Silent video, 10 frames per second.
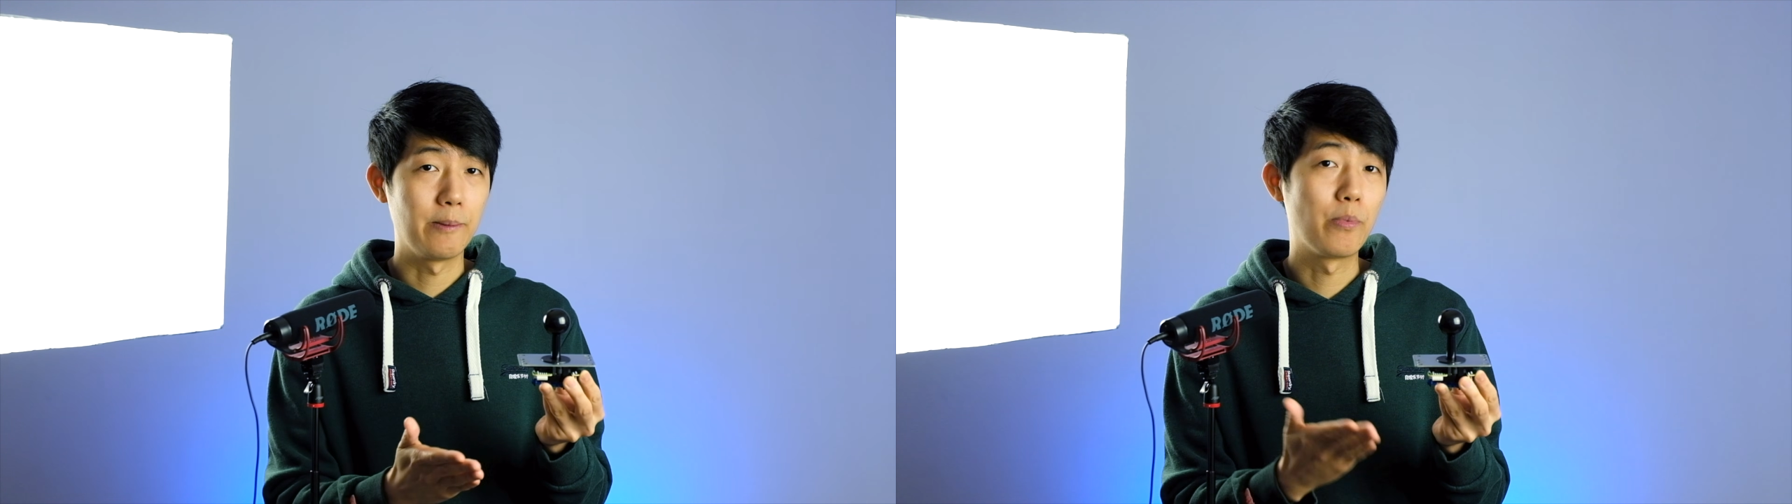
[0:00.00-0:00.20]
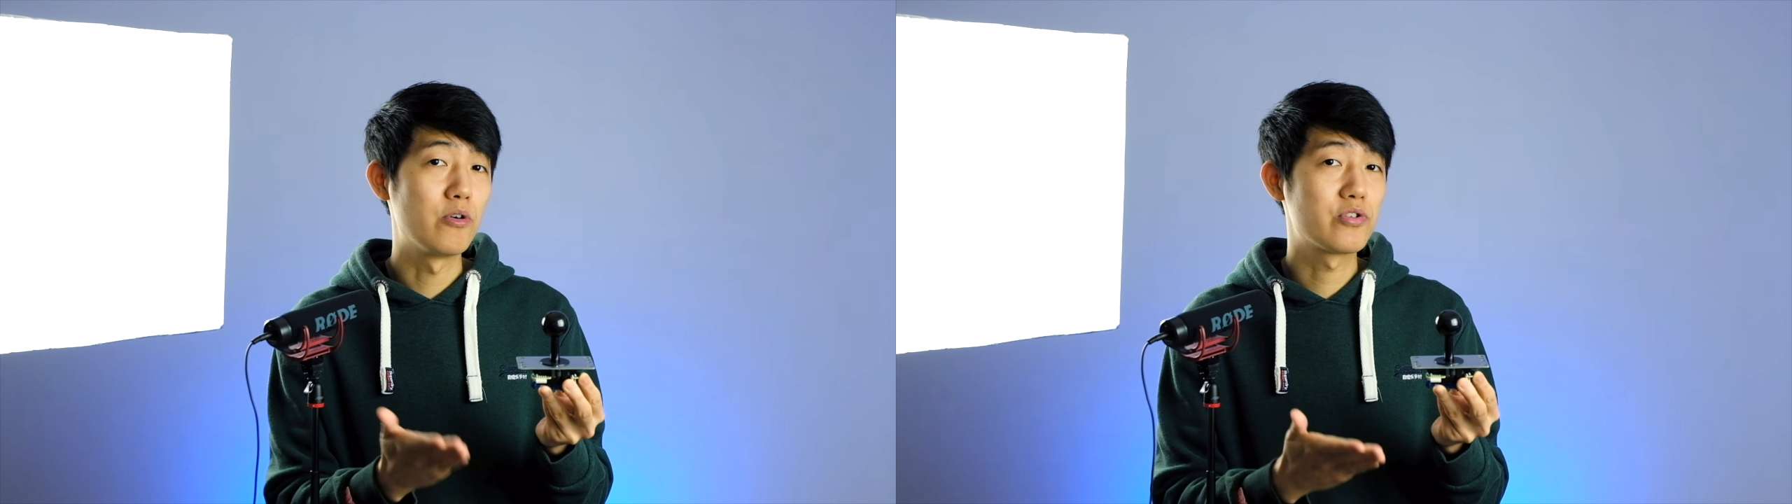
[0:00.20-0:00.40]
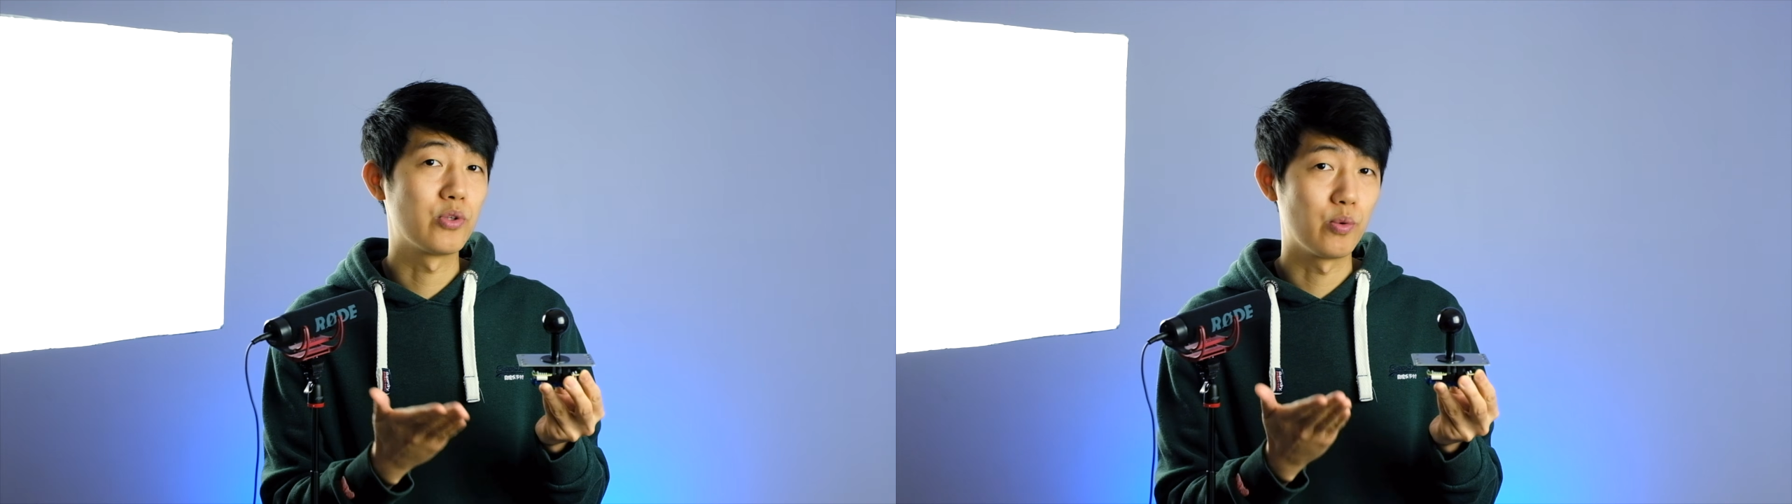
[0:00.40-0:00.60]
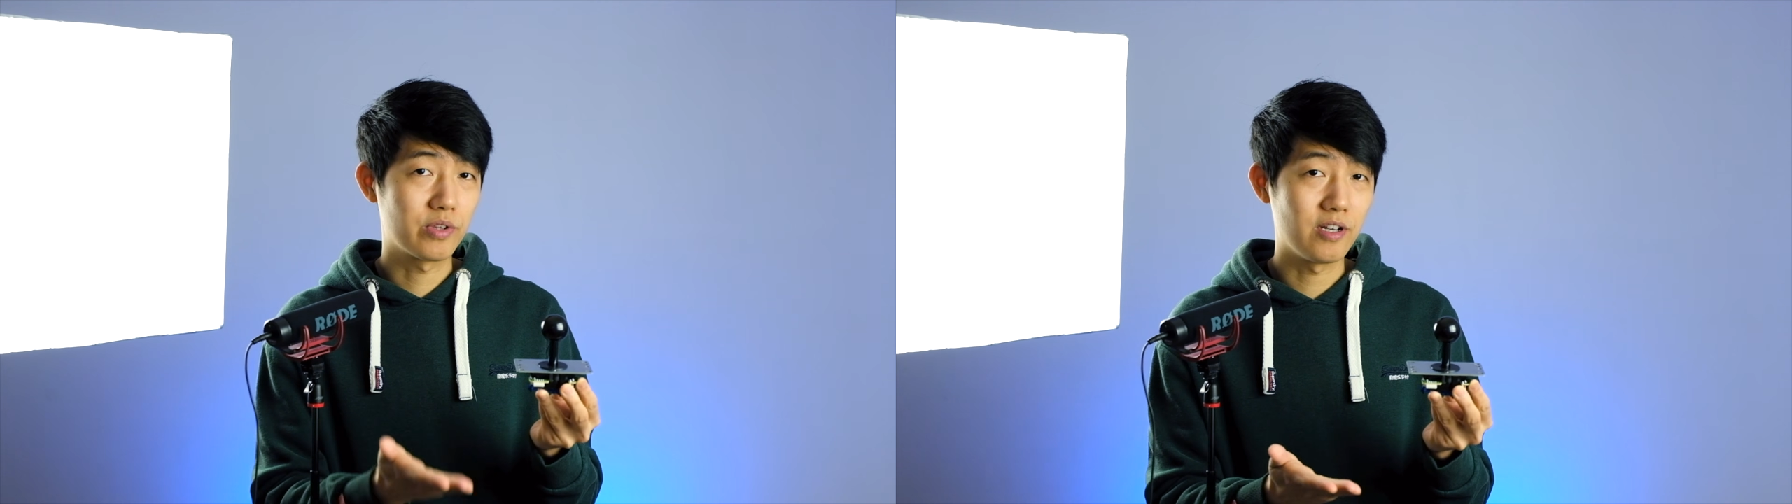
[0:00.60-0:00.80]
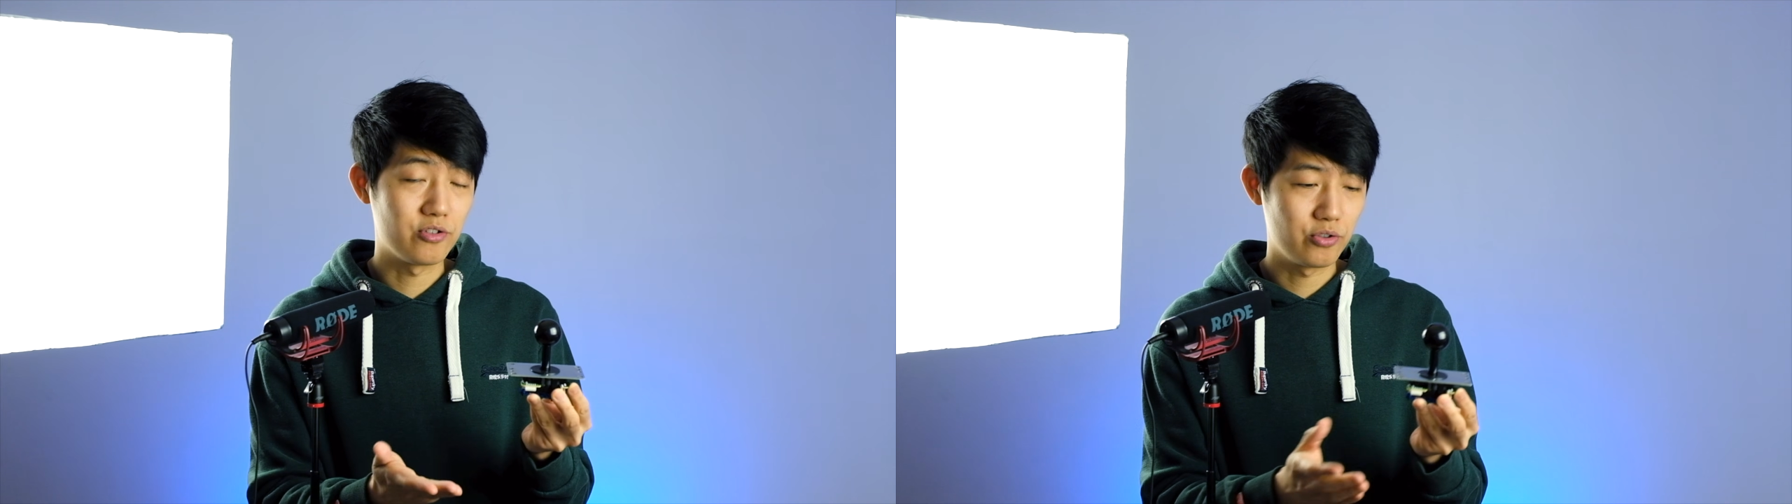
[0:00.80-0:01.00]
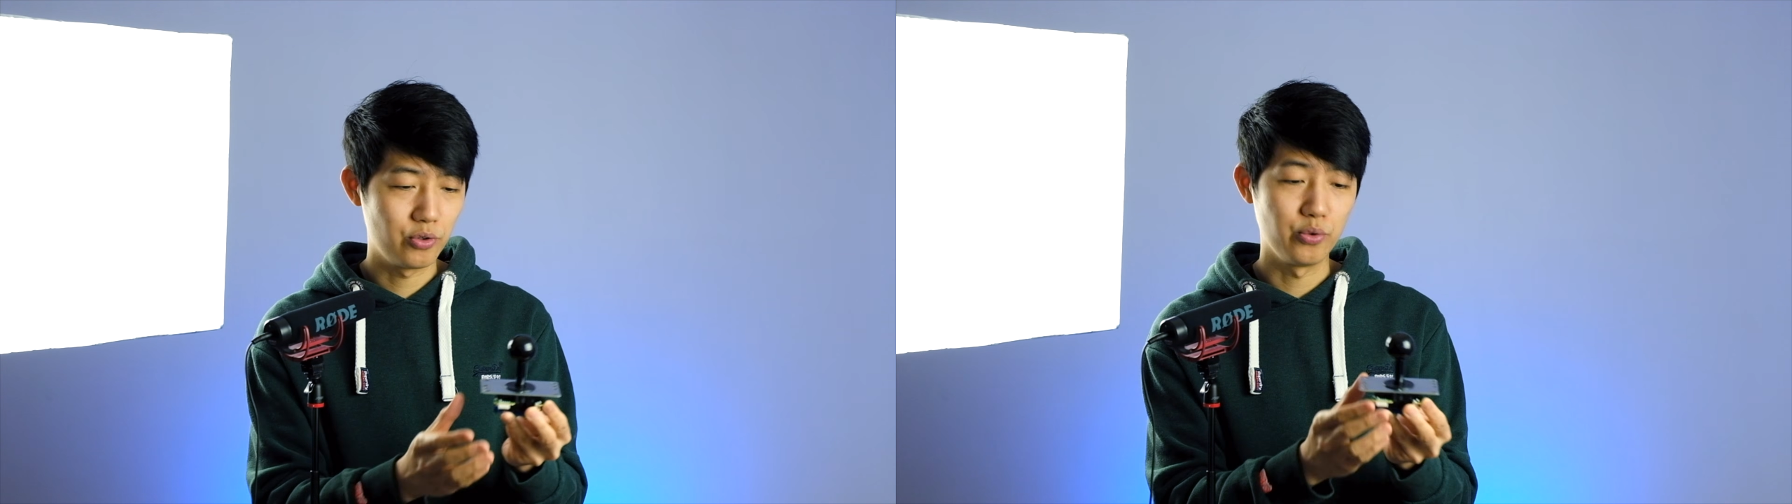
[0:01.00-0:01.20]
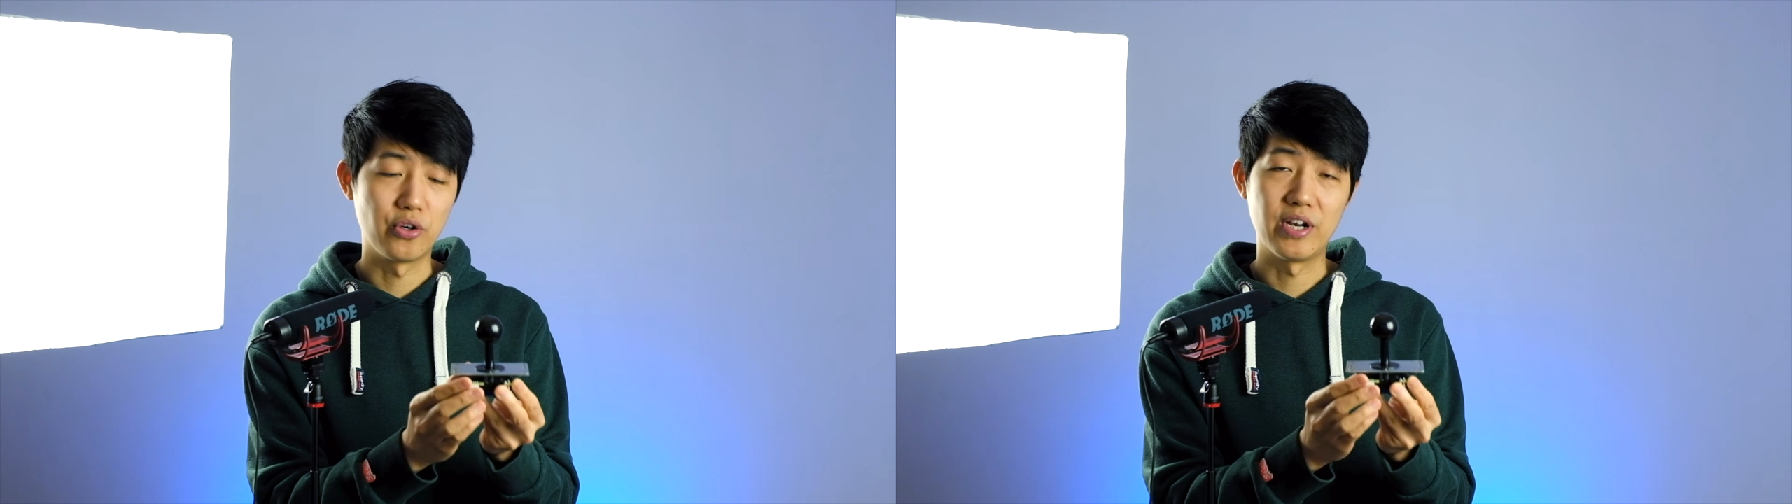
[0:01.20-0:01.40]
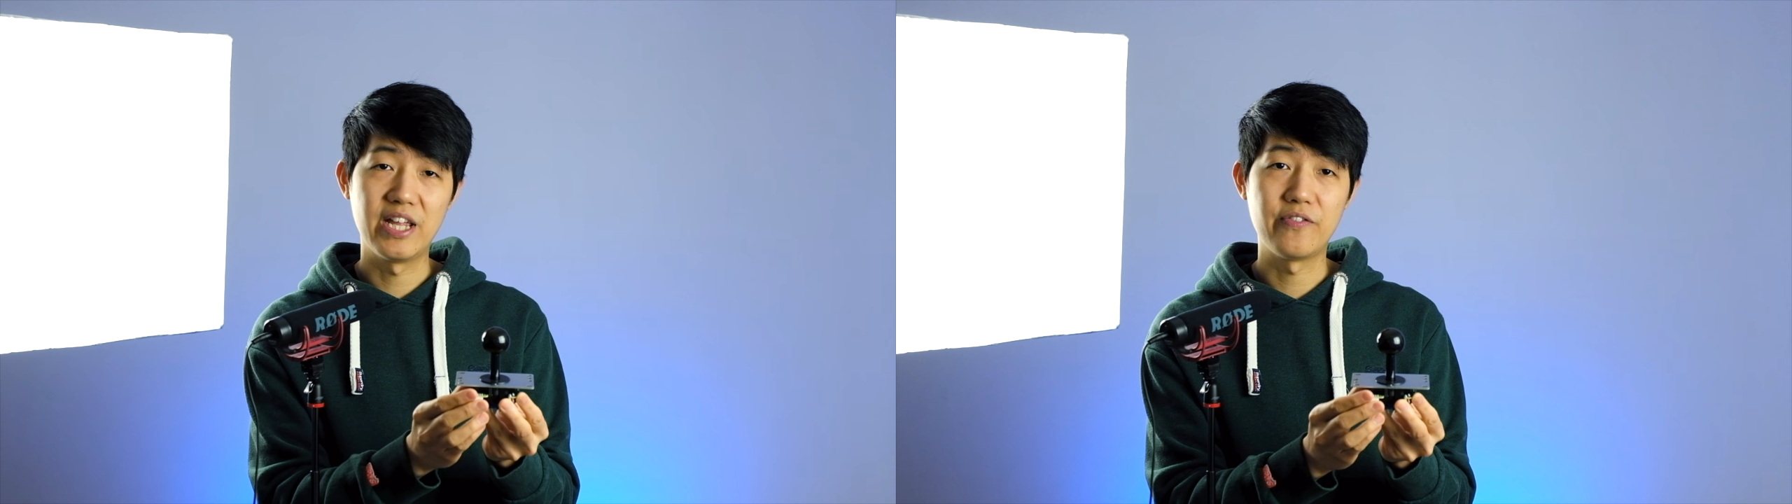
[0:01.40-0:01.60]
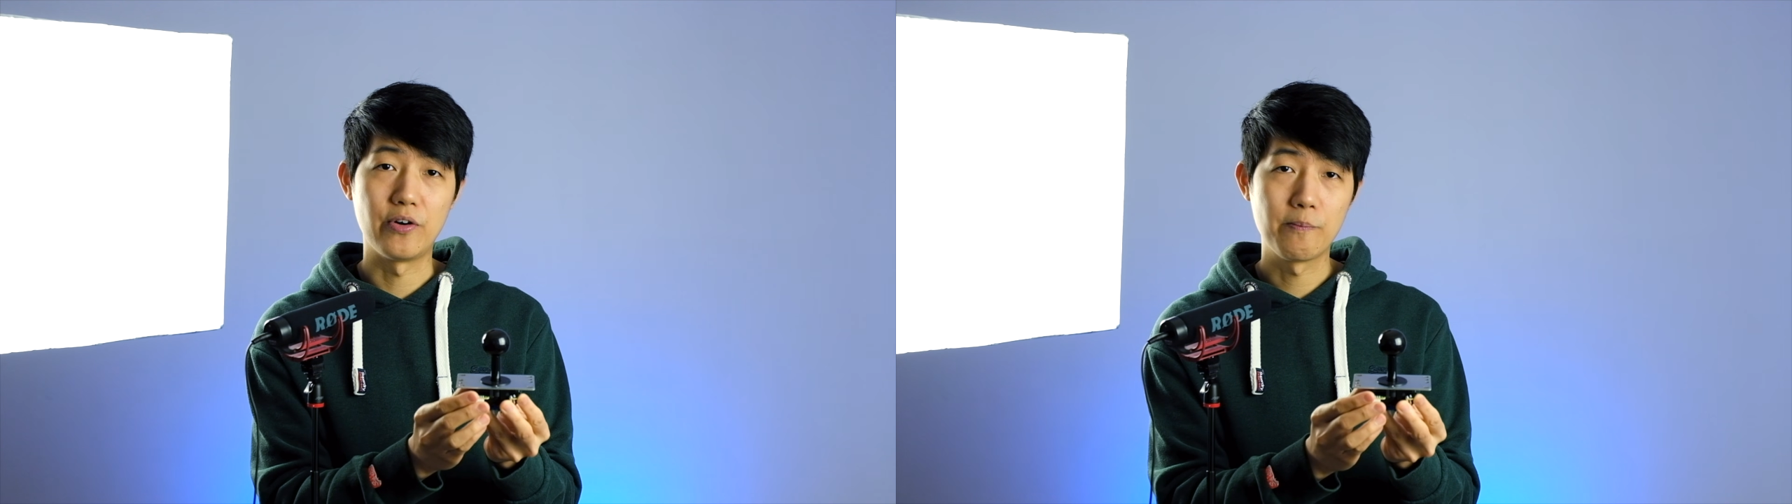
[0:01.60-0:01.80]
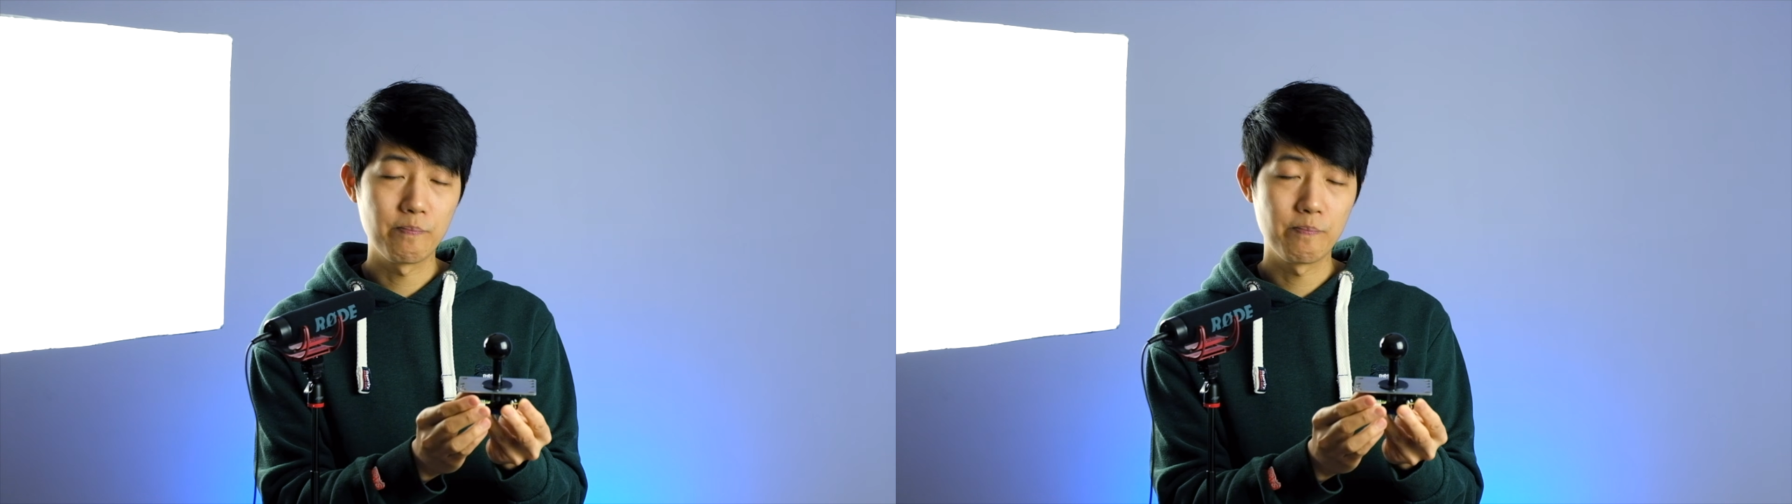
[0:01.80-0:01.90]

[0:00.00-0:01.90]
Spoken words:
personal touch to your lever,